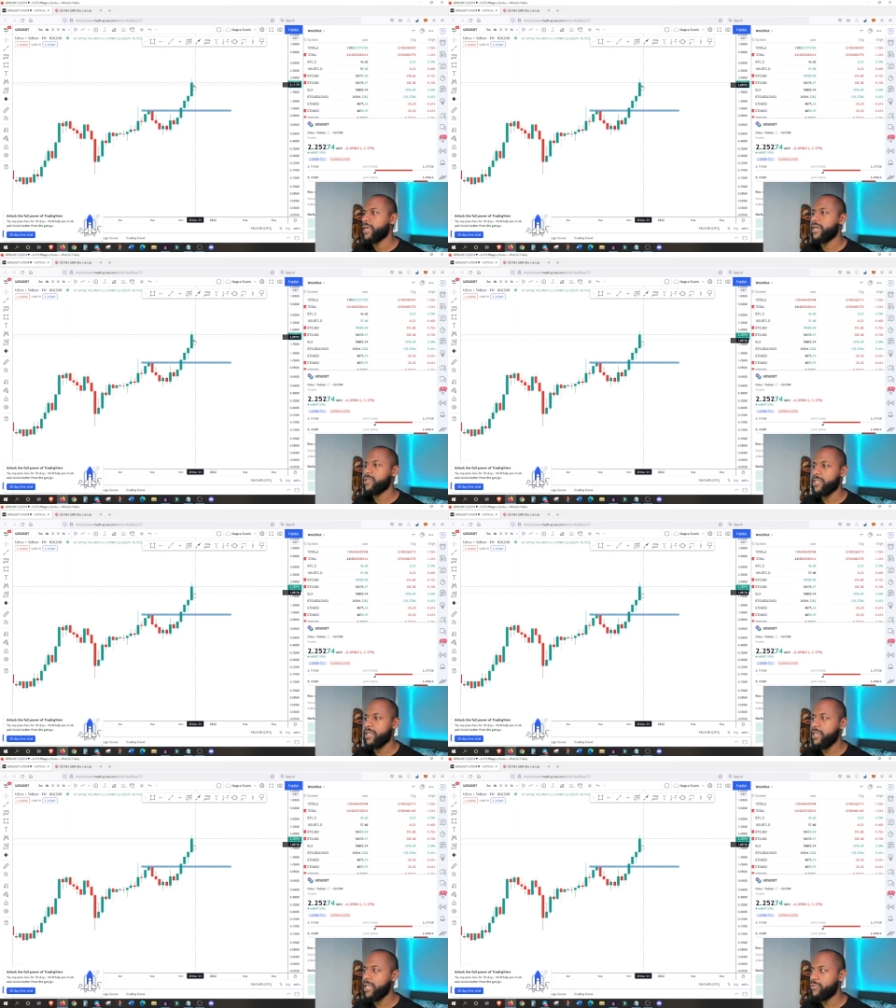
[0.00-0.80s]
Now, in
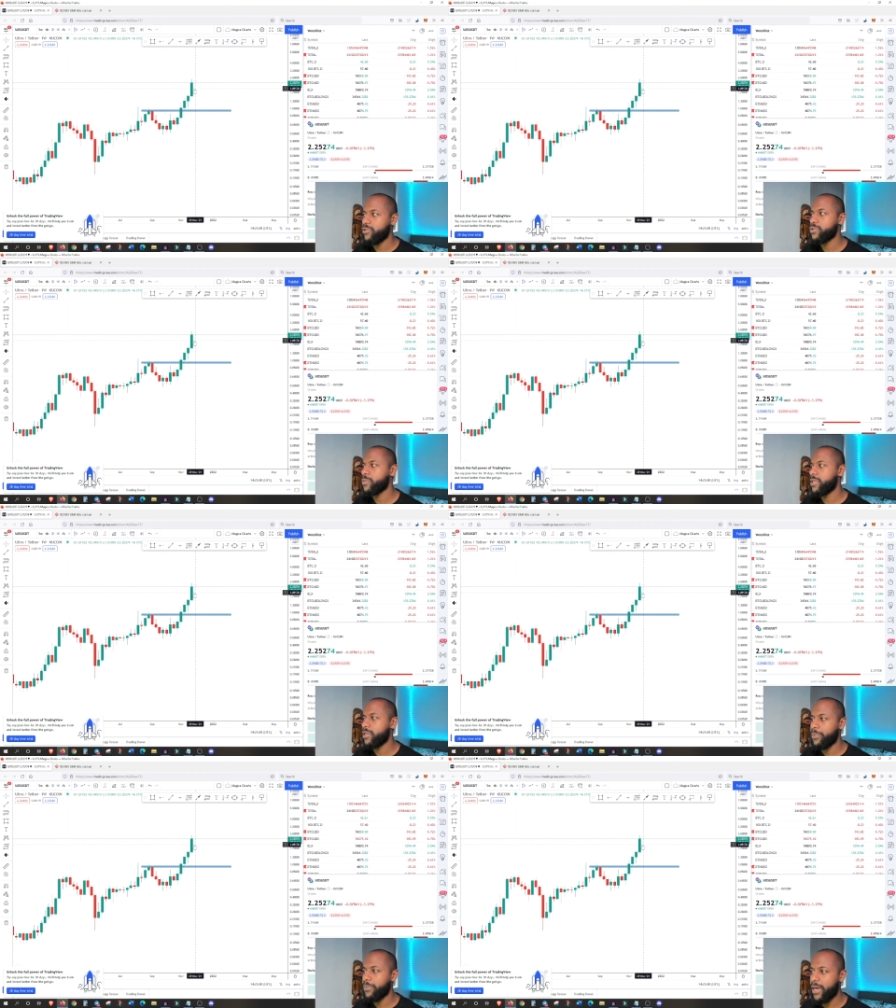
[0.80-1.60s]
terms of key levels,
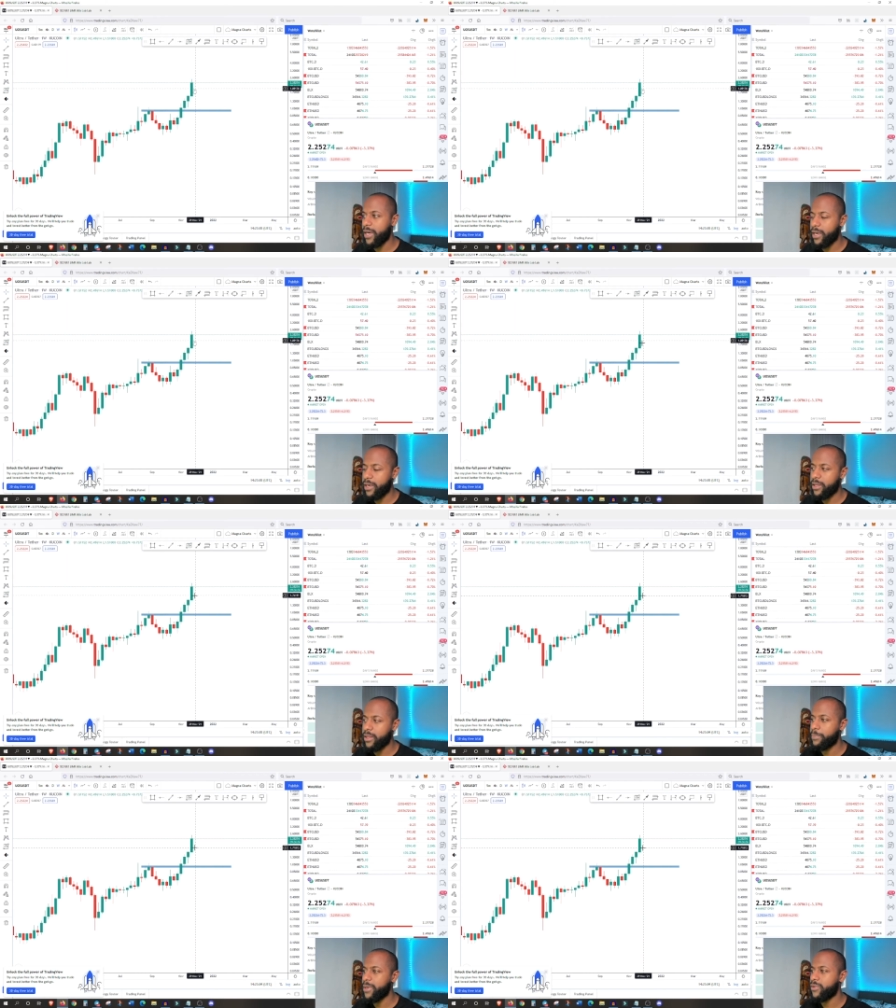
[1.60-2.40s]
we go
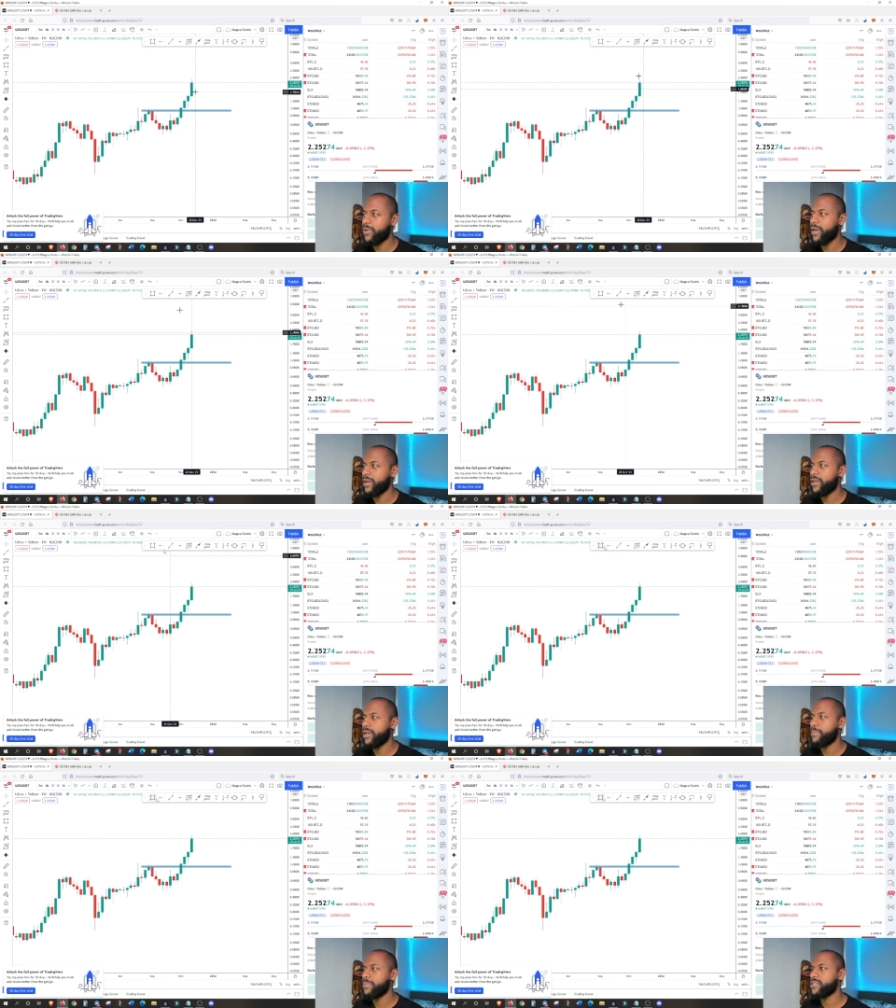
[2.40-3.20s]
by the big
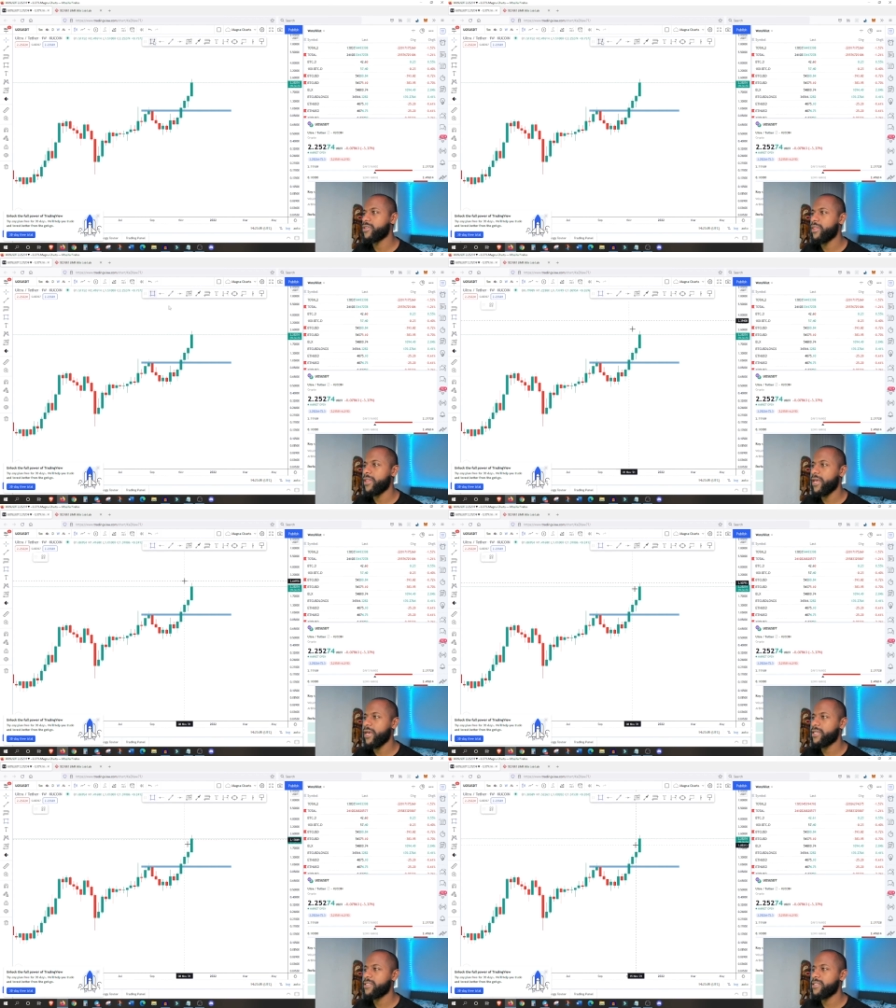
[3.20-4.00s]
round numbers. So the
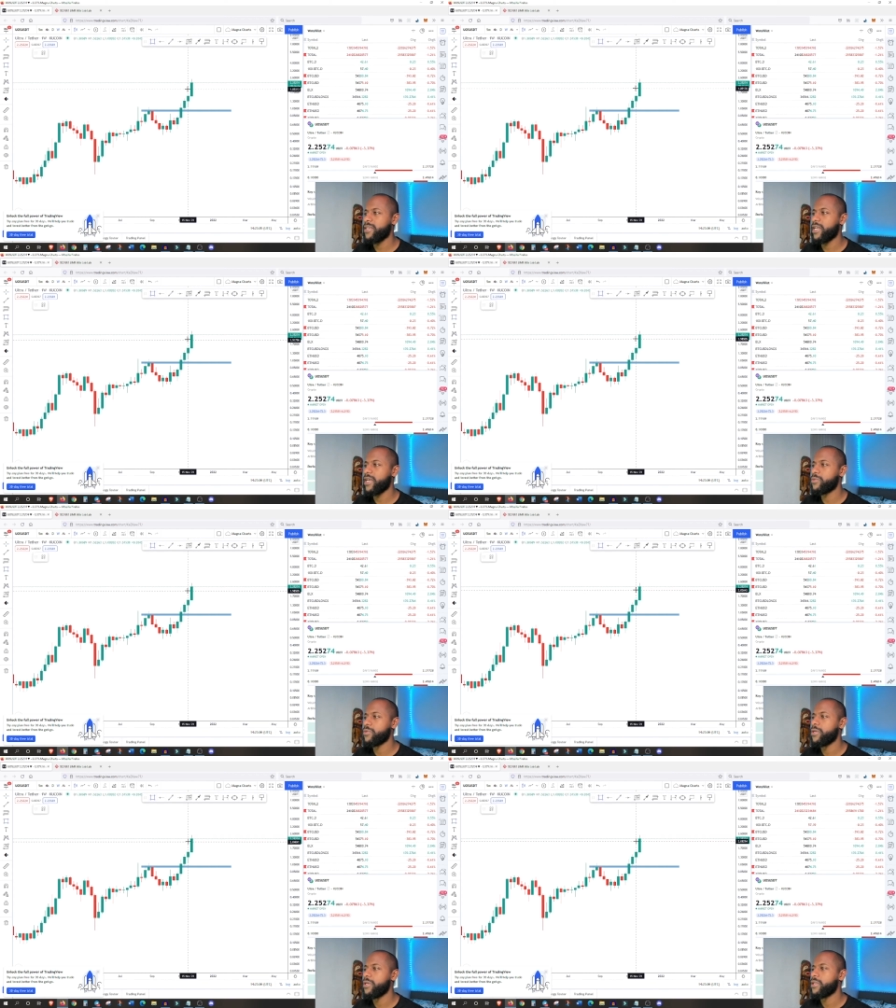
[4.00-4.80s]
next key
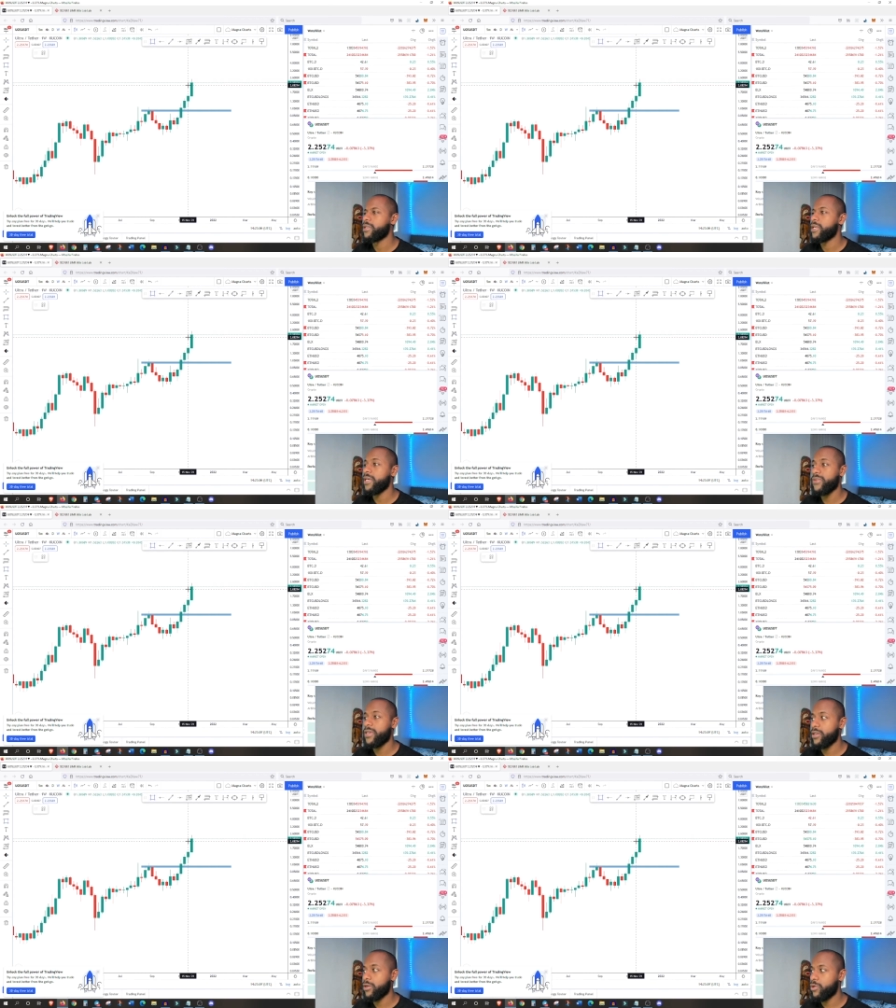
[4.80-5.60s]
level,
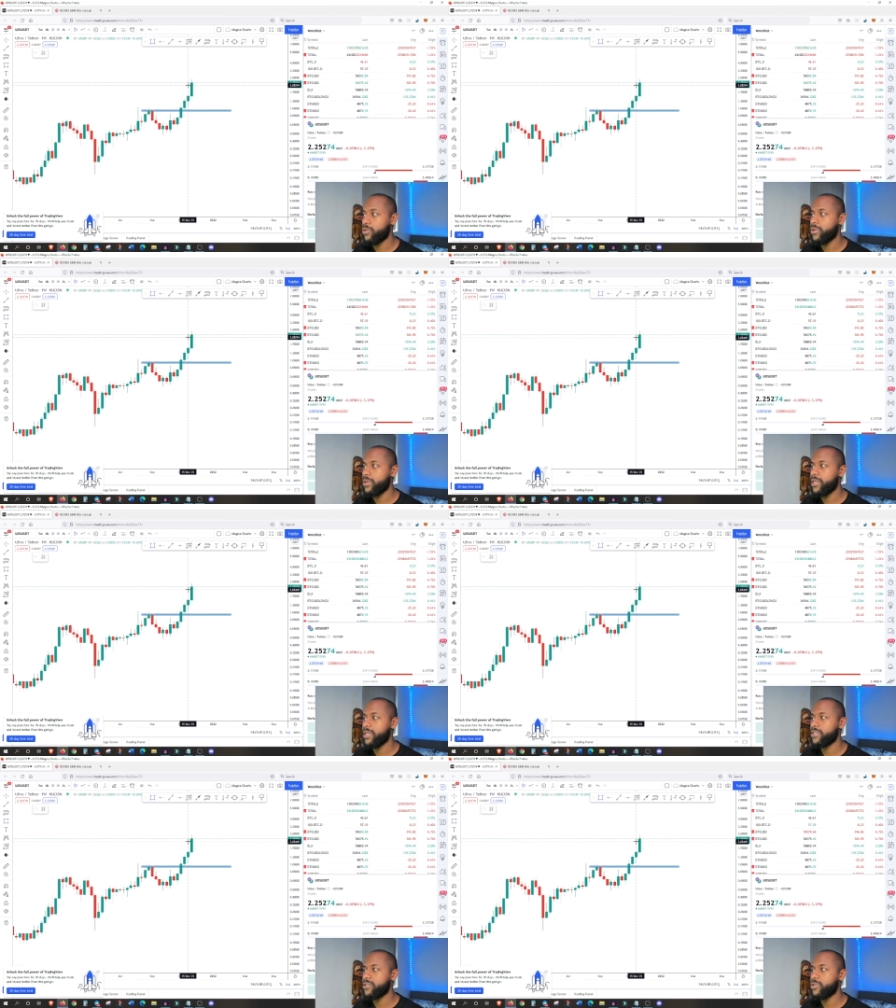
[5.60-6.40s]
if it can
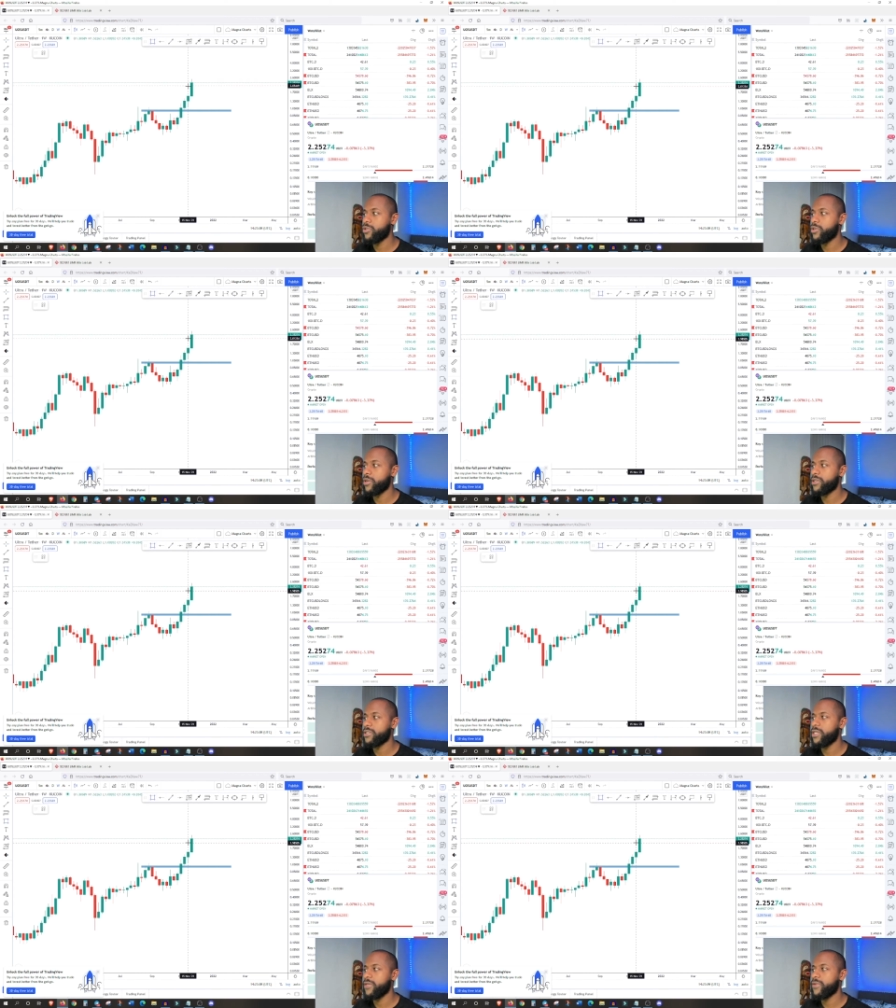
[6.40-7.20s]
hold, is
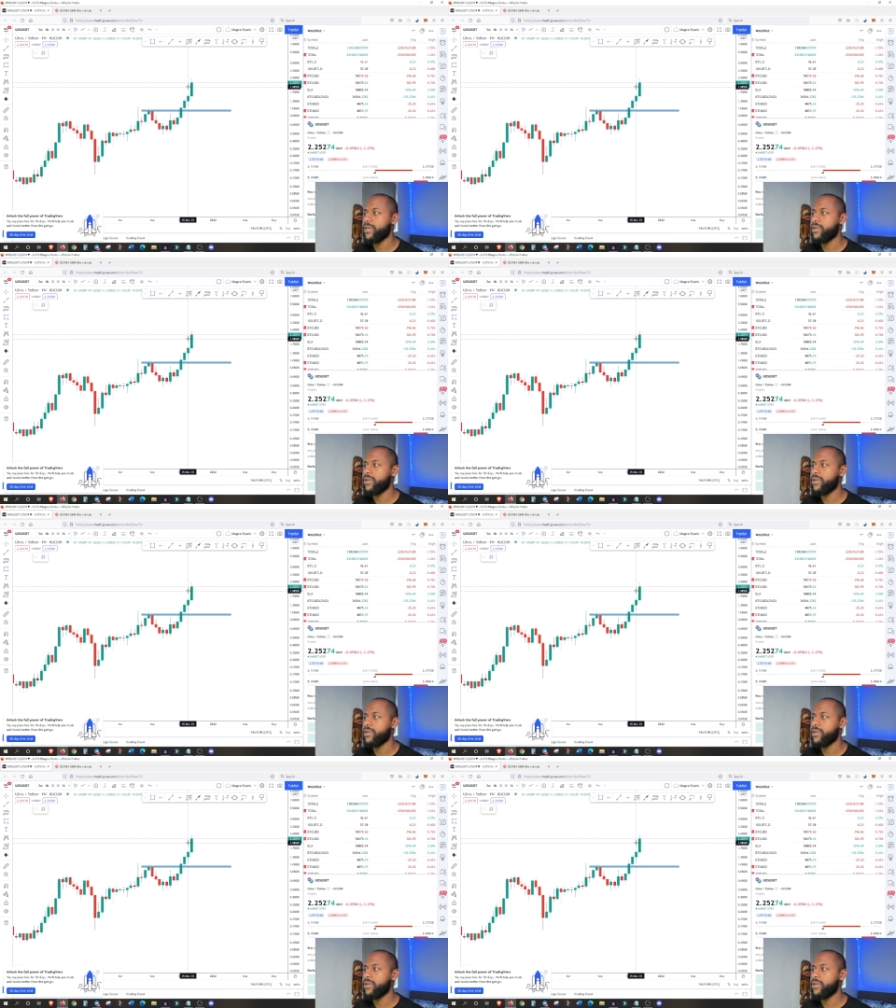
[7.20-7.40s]
$2.